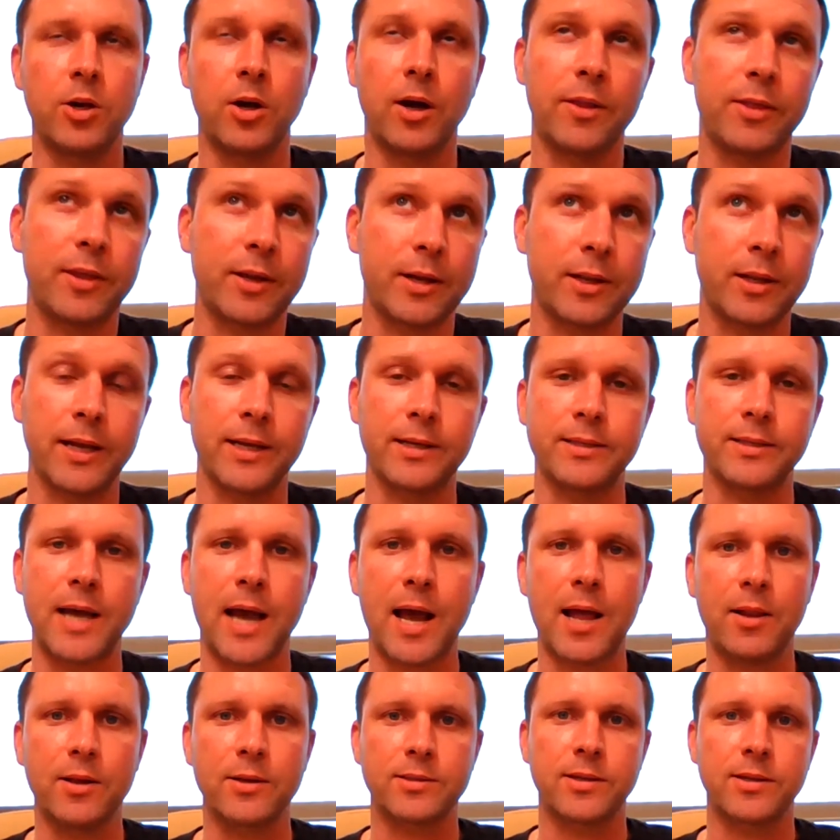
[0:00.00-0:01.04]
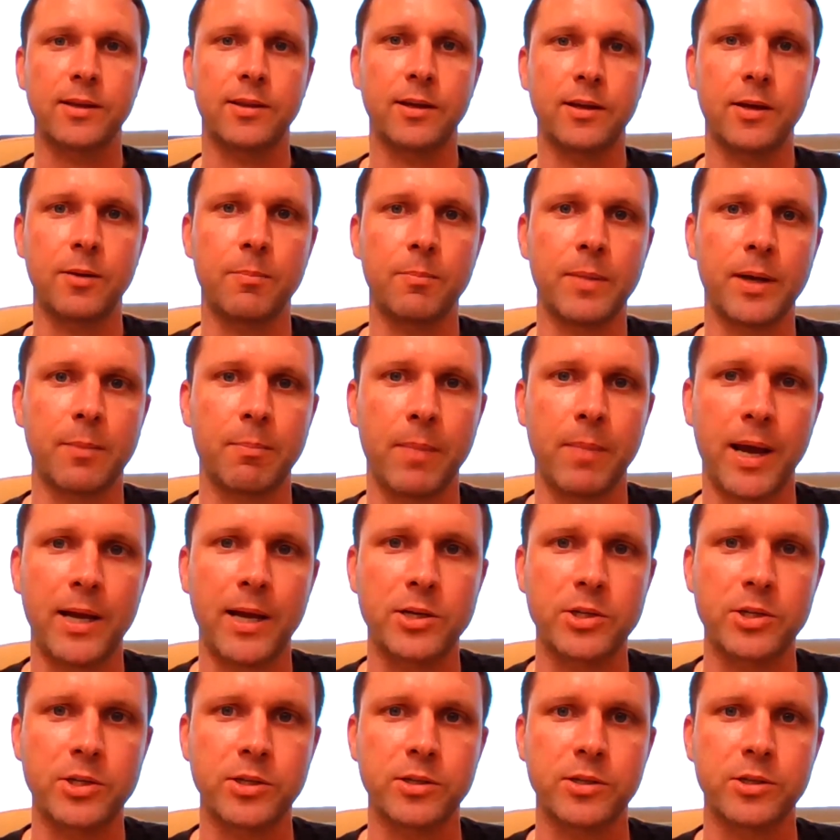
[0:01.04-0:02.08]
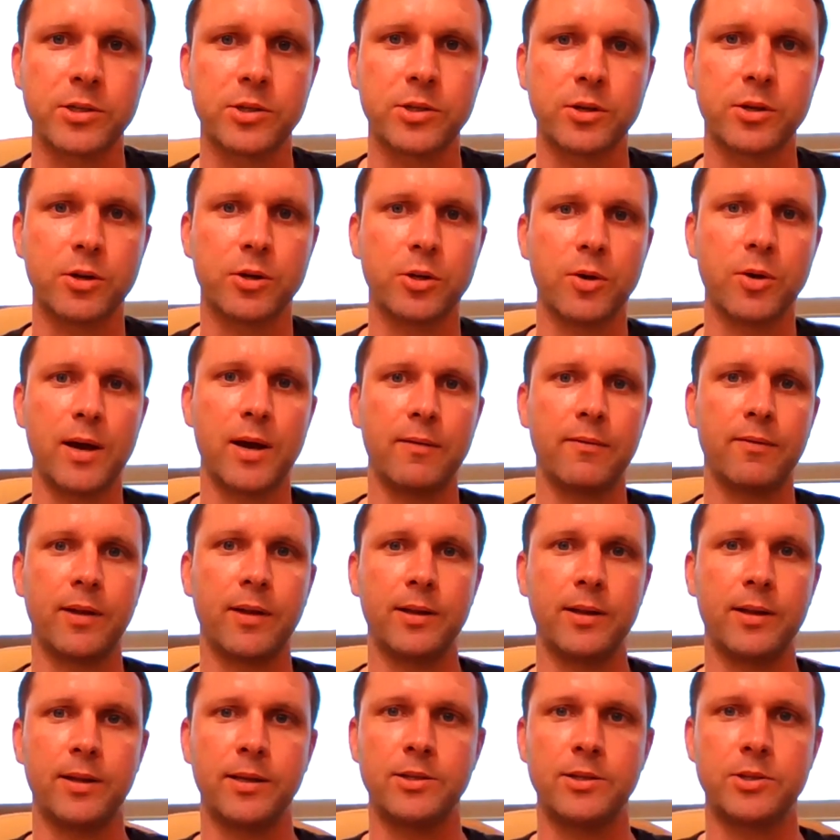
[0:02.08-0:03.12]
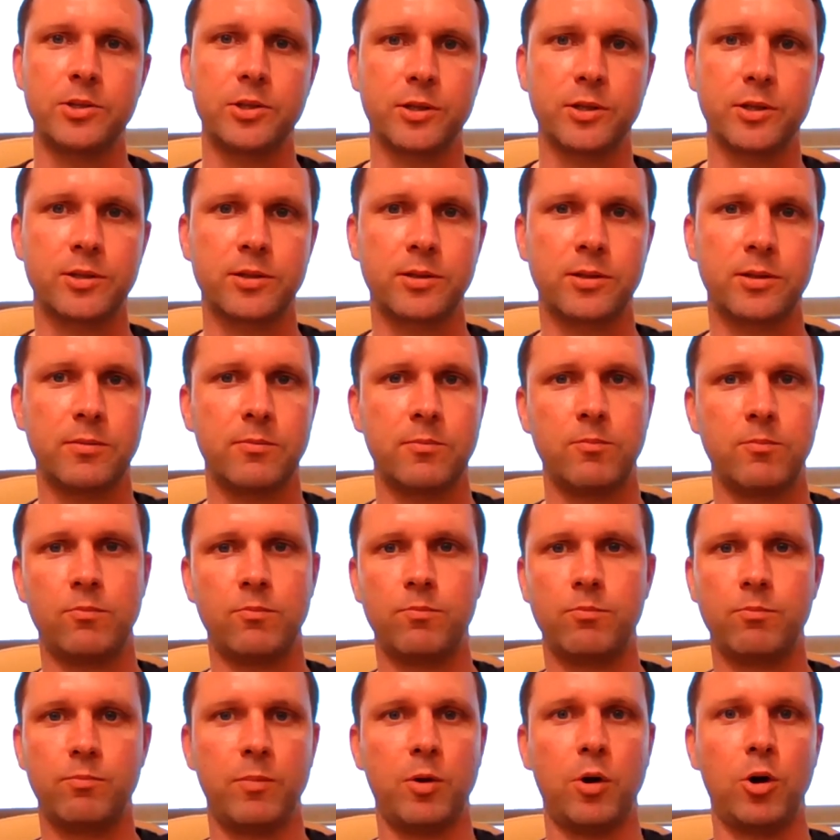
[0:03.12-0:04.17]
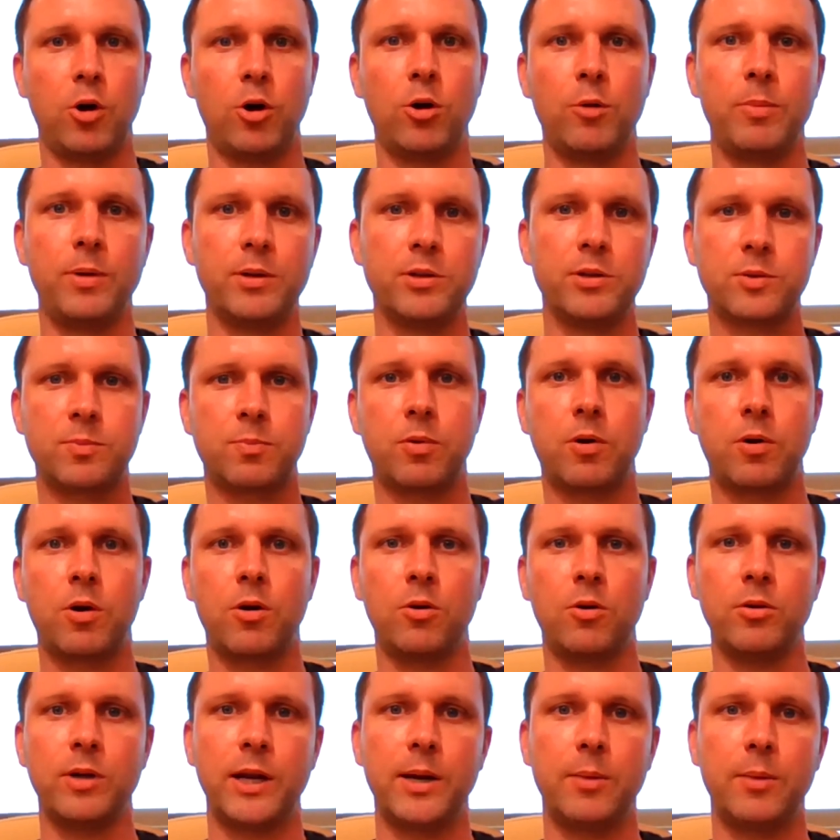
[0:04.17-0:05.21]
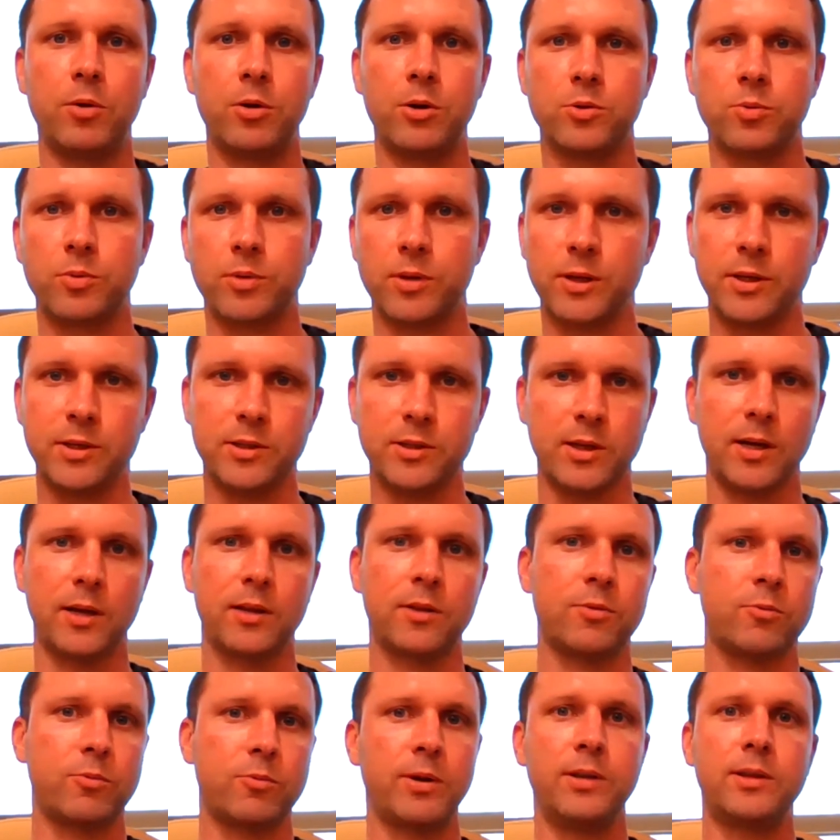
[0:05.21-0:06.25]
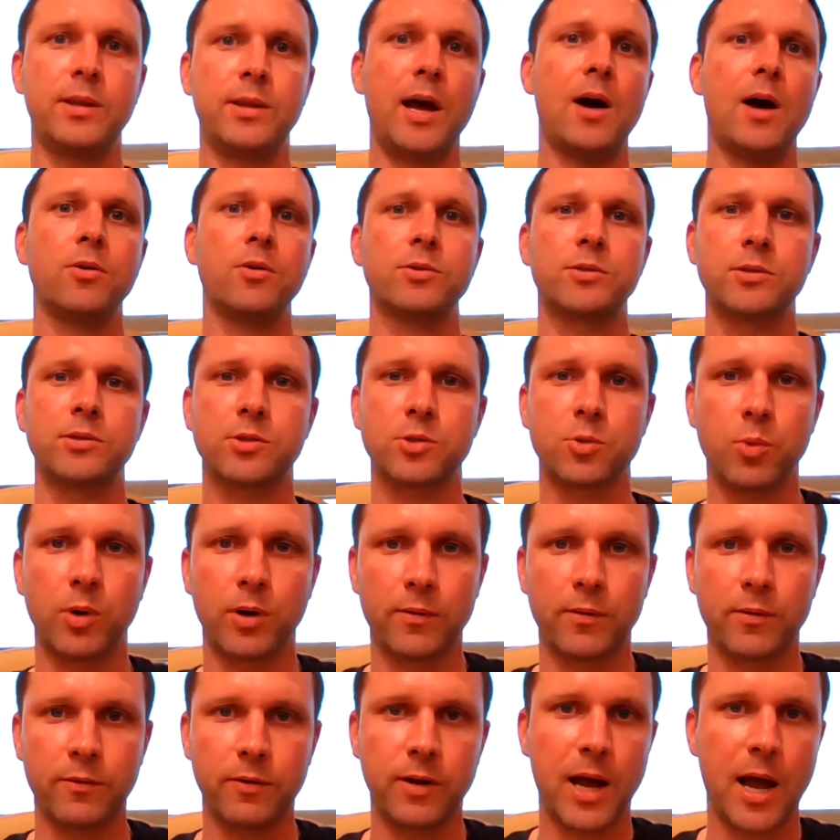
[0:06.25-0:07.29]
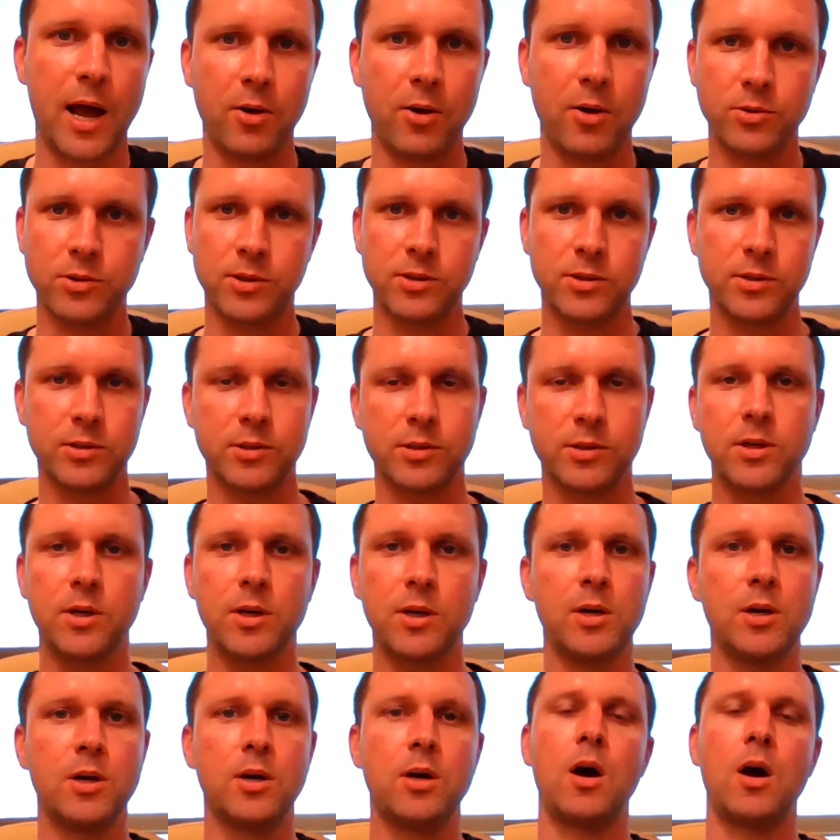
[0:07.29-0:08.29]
I think of like Dallas, I think of McMansions, you have like these just urban sprawl neighborhoods with these like 3,000 square foot houses.